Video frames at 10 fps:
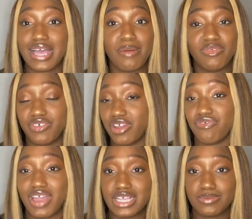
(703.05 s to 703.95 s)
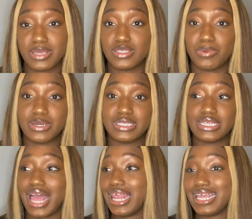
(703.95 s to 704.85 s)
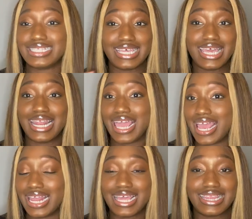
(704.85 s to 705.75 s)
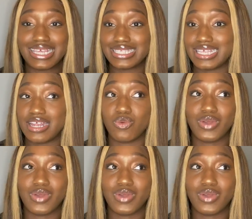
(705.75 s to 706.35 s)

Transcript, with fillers: I'm a very fast-paced person. I like to get things done.